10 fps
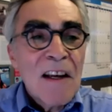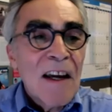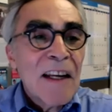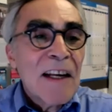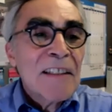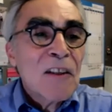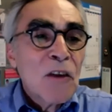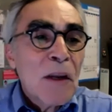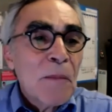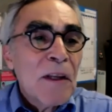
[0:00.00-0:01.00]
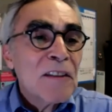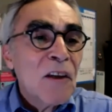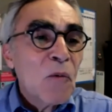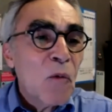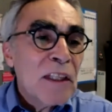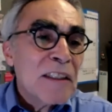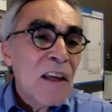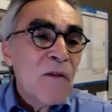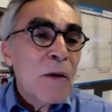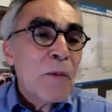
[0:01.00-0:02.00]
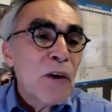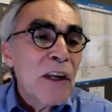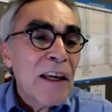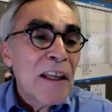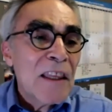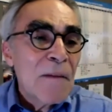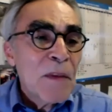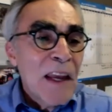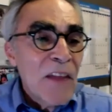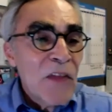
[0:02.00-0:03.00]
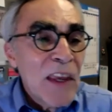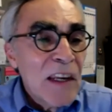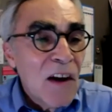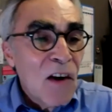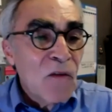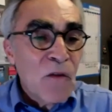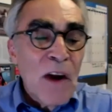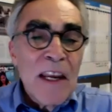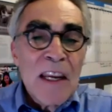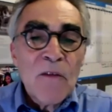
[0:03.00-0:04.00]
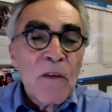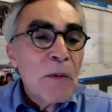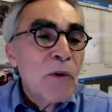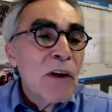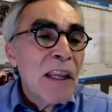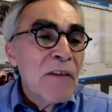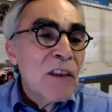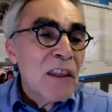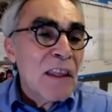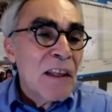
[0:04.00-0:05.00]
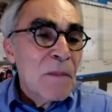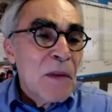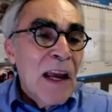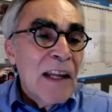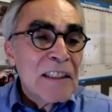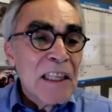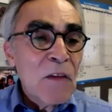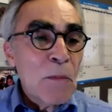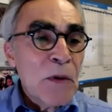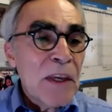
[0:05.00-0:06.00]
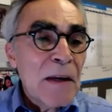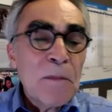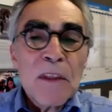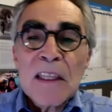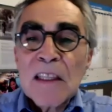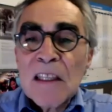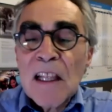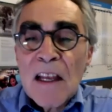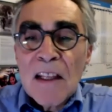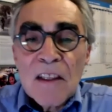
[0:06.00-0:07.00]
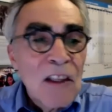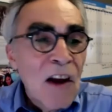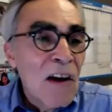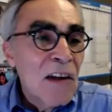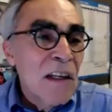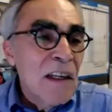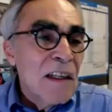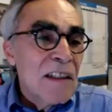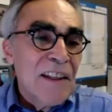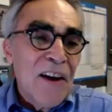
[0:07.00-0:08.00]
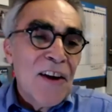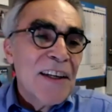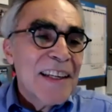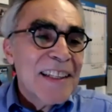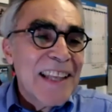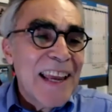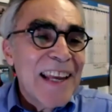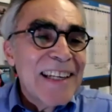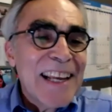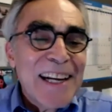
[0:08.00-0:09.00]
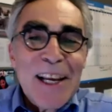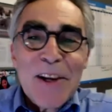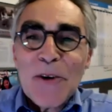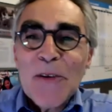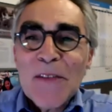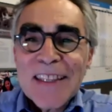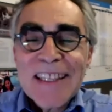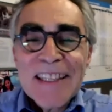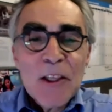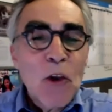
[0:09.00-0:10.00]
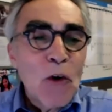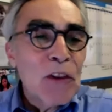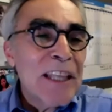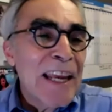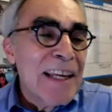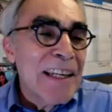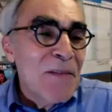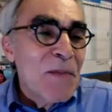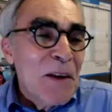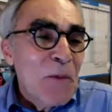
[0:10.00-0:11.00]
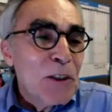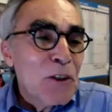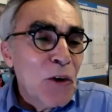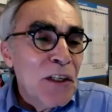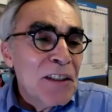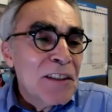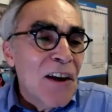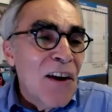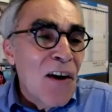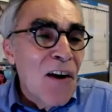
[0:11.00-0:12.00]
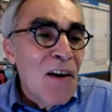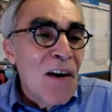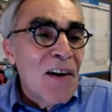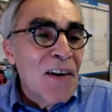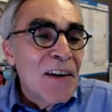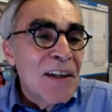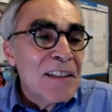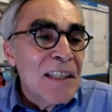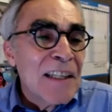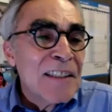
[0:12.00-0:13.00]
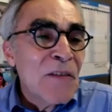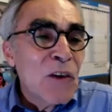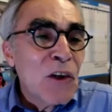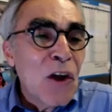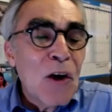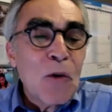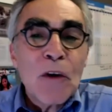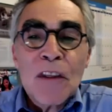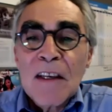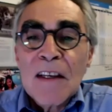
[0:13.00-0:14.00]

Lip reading: on En Casa con la Plaza on Wednesday, February 9th. And then on Friday, February 11th, at 7 p.m., Dan Guerrero, Don Dan, will join us at 7 o'clock with